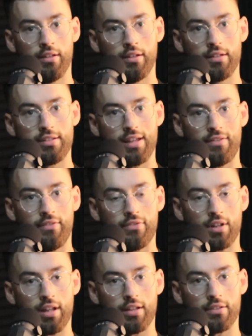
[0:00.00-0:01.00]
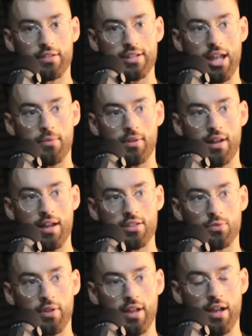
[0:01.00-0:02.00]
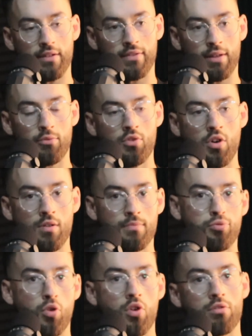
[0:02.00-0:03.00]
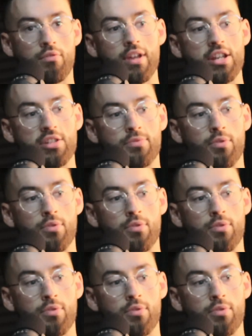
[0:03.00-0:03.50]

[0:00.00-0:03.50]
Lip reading: definitely for, like, the type of clients we have, like, we've got a broad range,